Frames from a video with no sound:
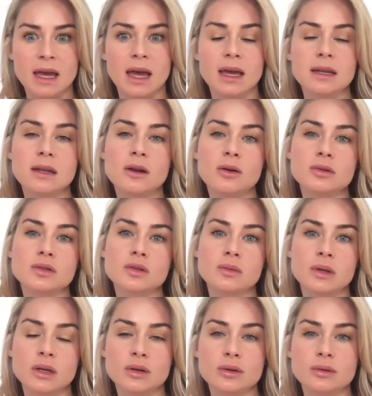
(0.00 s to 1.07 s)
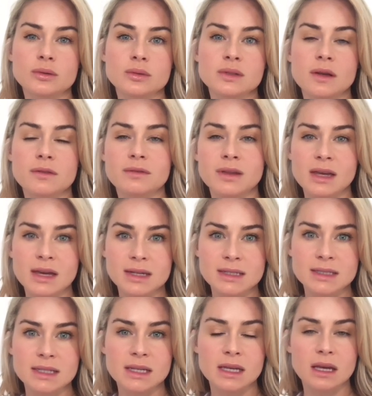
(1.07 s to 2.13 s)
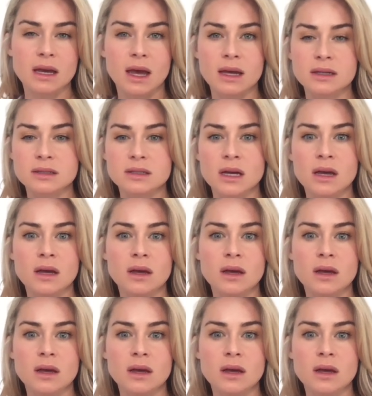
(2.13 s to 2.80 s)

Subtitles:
and it also includes VAT and